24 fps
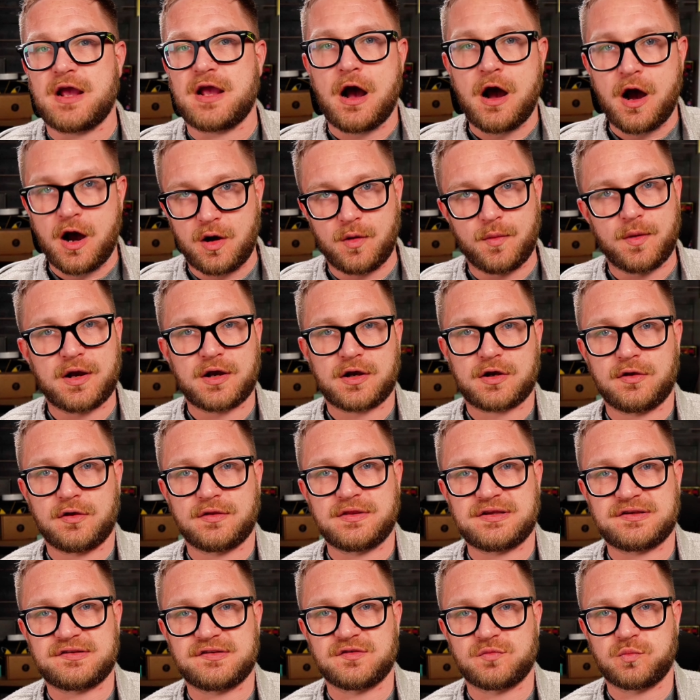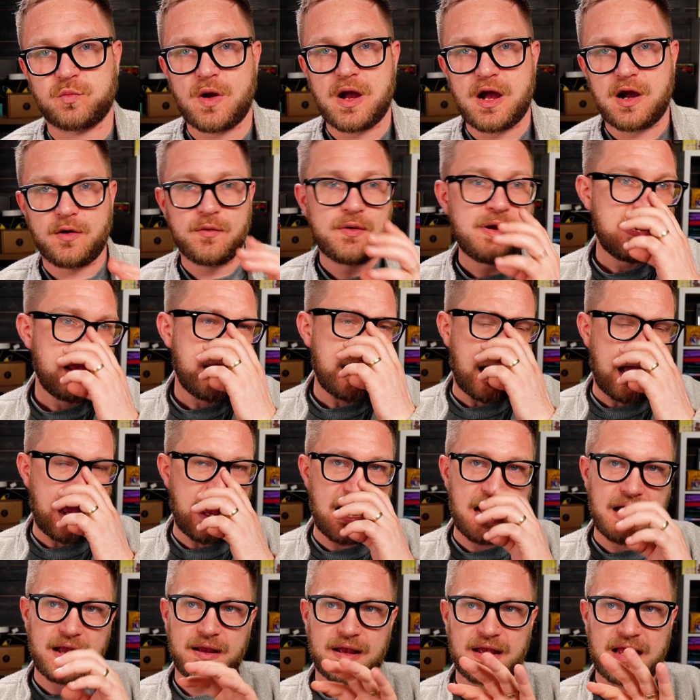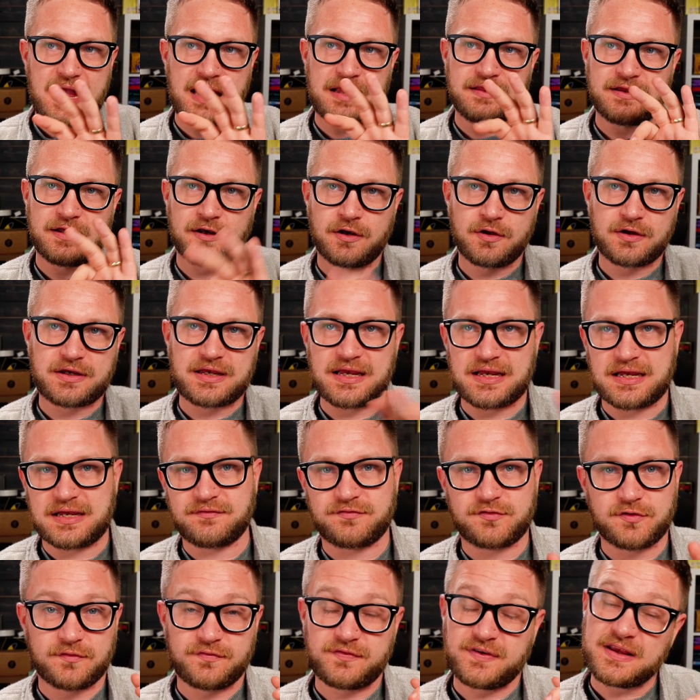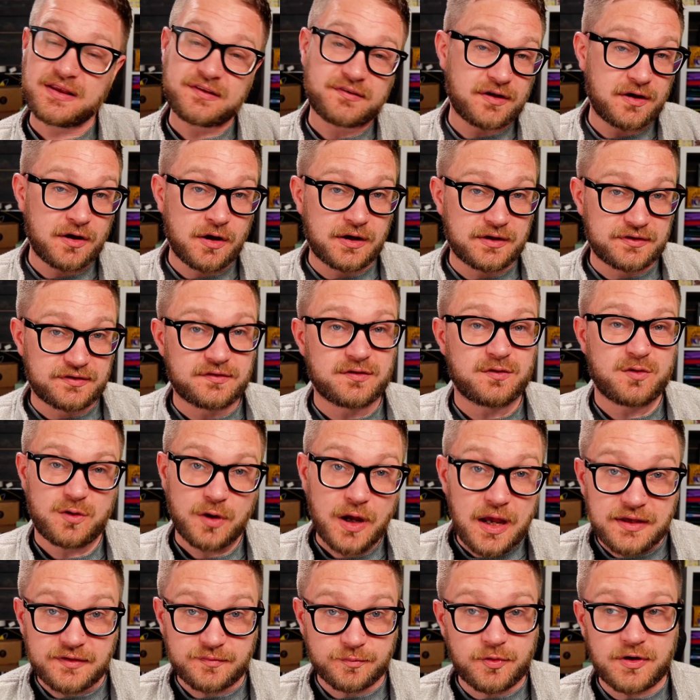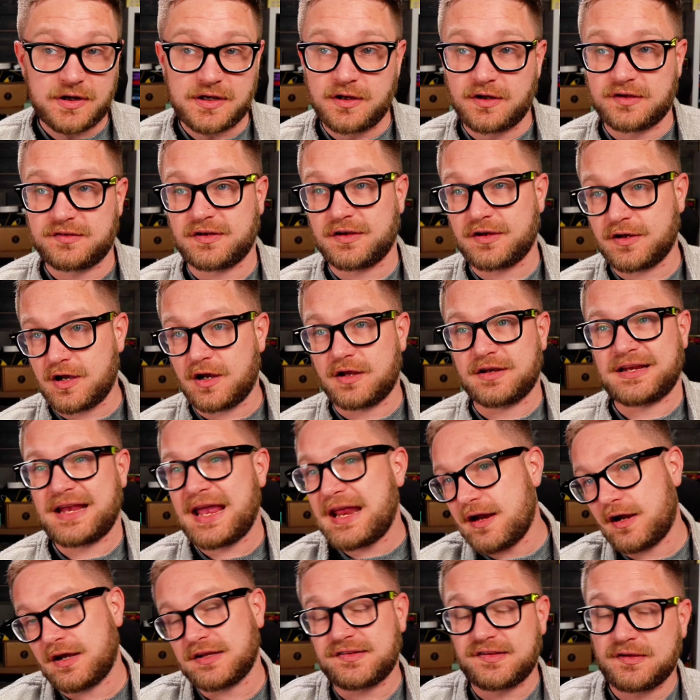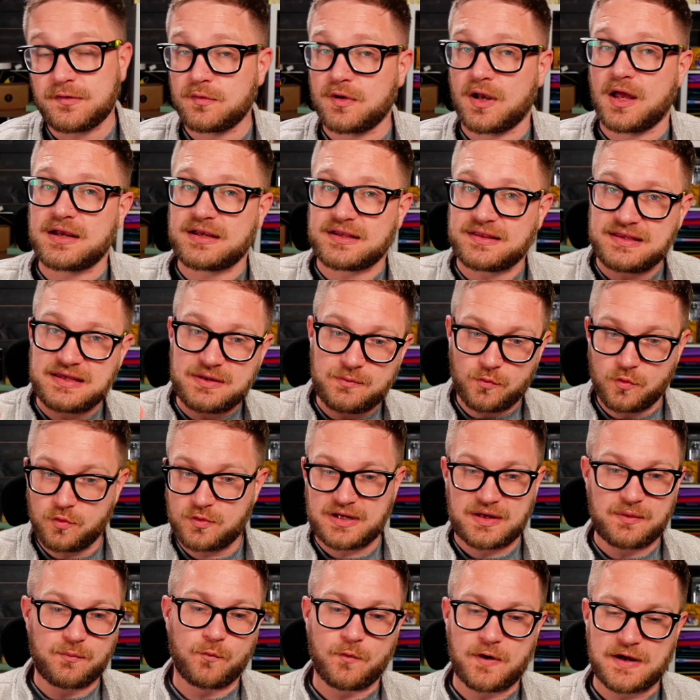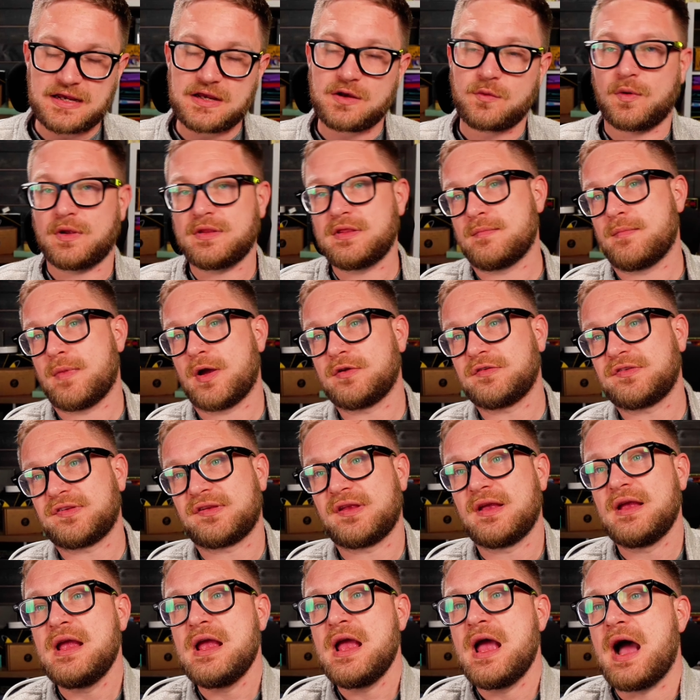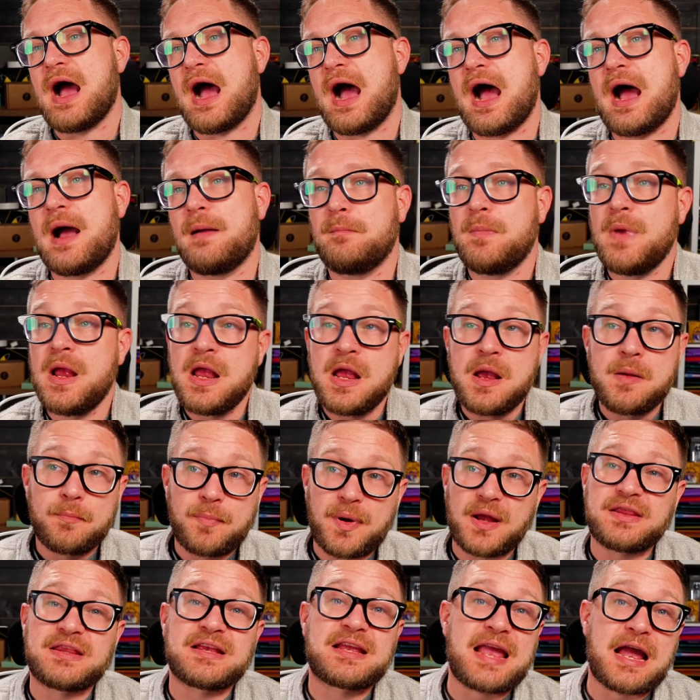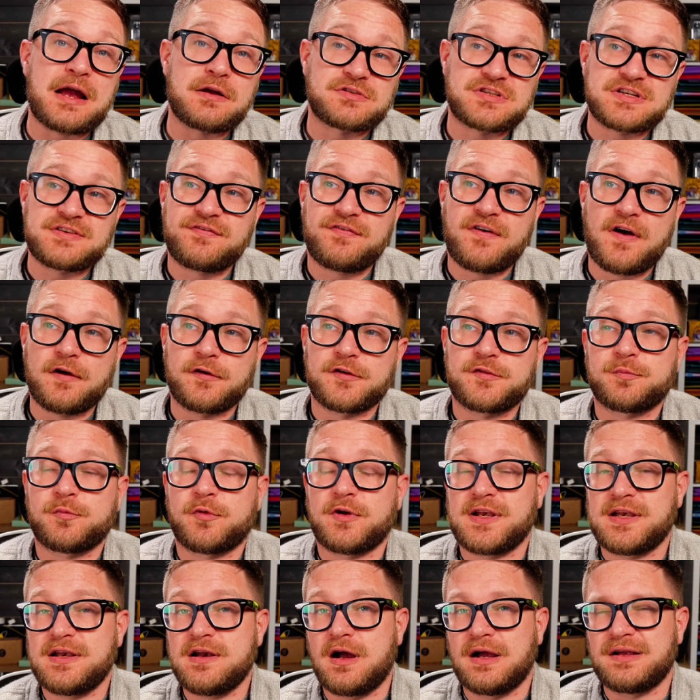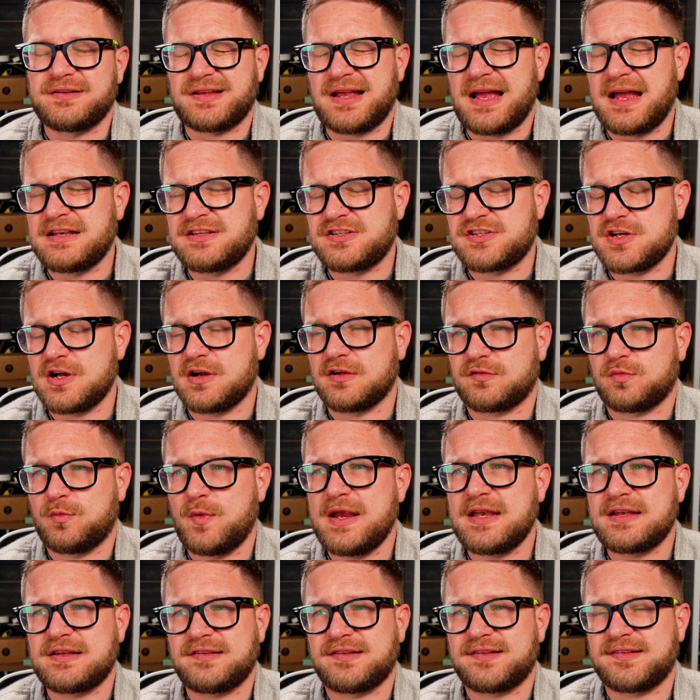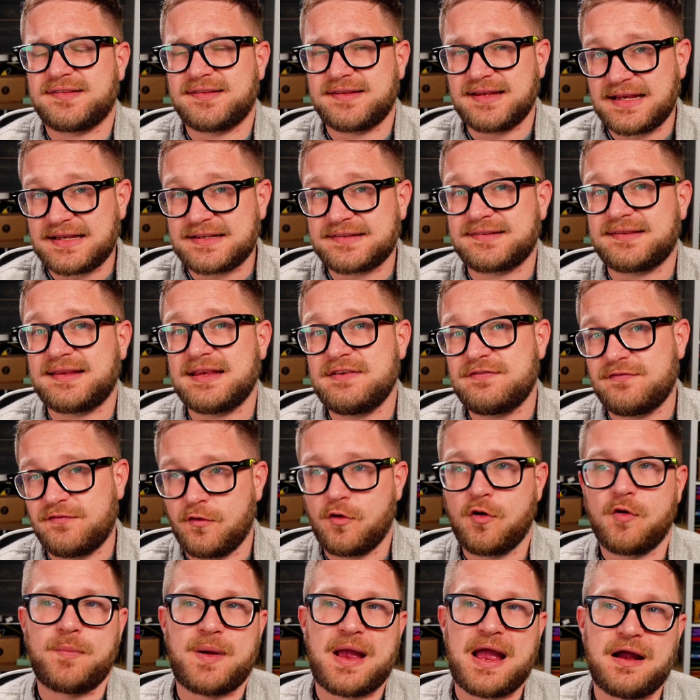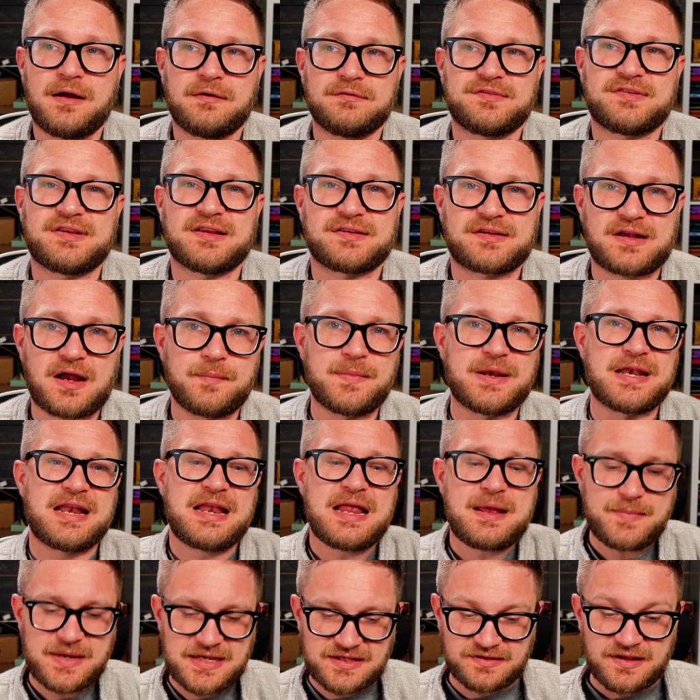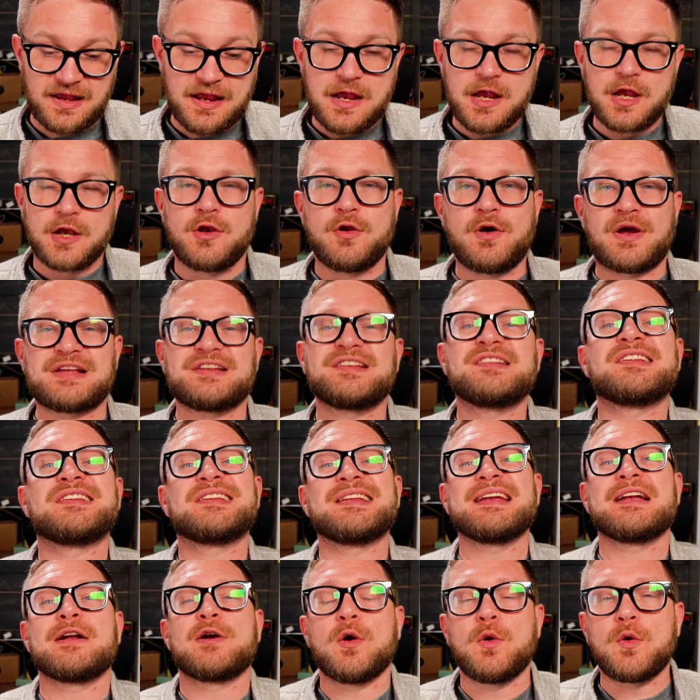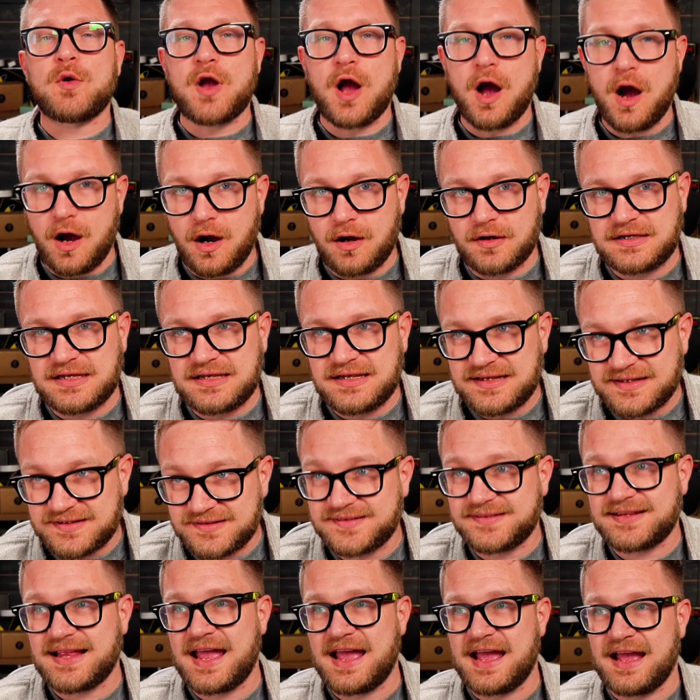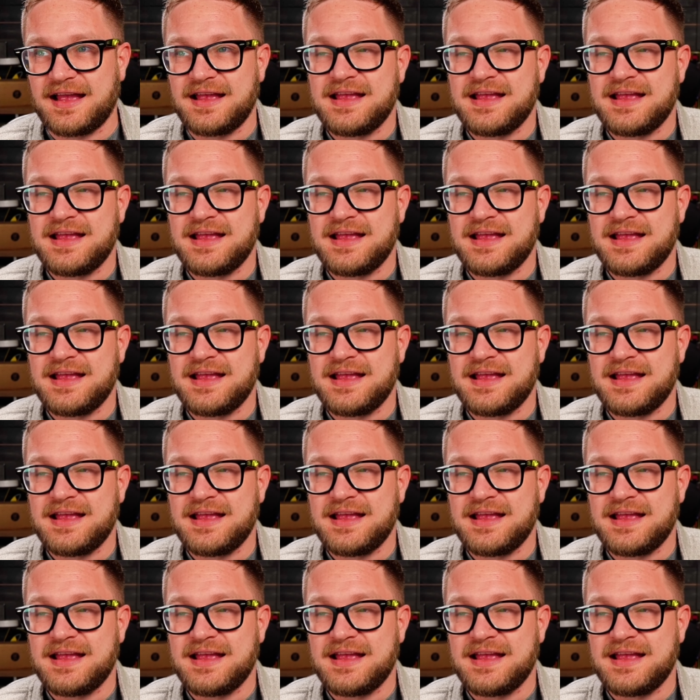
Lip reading: artwork on this as well, and the look it gives off. It's pretty nice in card. Again, I still like the Walking Wake one the most, but the Gouging Fire is pretty nice. And do you know what's weird? £64 that's coming, and that means not a single card in this set